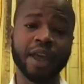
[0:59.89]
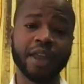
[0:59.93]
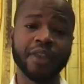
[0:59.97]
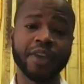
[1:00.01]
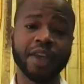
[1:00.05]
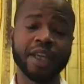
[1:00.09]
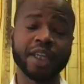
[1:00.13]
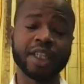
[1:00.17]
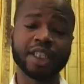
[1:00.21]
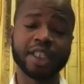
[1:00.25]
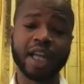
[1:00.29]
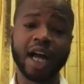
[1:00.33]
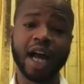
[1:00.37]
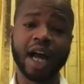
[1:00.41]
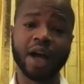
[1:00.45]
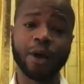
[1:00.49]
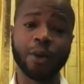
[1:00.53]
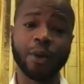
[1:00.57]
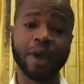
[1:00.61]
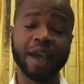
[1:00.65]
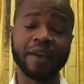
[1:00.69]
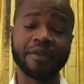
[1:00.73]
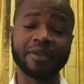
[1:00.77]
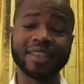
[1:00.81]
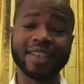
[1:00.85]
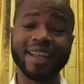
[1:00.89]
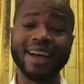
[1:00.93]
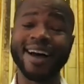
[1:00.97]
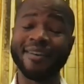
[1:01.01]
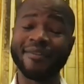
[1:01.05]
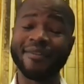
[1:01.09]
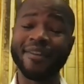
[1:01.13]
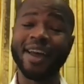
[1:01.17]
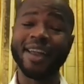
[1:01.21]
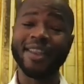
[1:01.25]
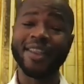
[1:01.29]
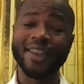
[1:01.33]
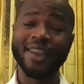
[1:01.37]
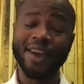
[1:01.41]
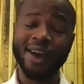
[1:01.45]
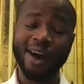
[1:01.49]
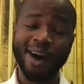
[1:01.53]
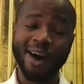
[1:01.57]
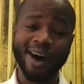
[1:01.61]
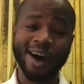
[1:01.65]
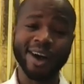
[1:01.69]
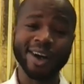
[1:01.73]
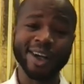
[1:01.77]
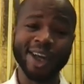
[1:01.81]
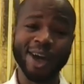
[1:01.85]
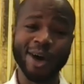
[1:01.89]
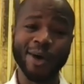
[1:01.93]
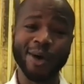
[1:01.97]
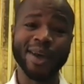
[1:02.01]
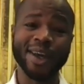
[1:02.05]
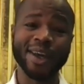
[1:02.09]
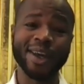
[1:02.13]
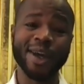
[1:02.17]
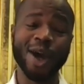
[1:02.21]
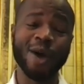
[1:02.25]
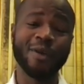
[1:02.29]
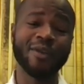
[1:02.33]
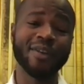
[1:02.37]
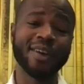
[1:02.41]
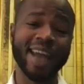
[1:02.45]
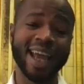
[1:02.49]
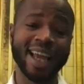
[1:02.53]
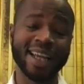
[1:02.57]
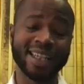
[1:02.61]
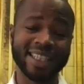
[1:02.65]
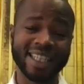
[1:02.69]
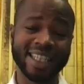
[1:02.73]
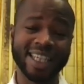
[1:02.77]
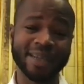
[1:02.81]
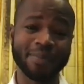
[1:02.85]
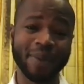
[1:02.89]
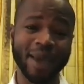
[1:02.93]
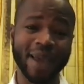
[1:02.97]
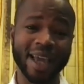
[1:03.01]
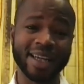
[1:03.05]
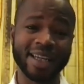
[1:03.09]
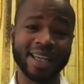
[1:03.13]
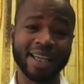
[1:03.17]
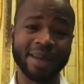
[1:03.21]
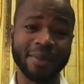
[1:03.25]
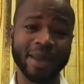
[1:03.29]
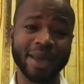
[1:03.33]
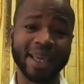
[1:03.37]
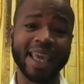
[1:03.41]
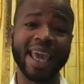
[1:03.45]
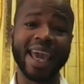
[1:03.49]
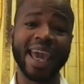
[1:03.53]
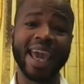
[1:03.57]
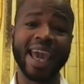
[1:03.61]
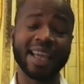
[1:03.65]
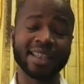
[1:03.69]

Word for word: the shockwaves of the ongoing COVID 19 pandemic and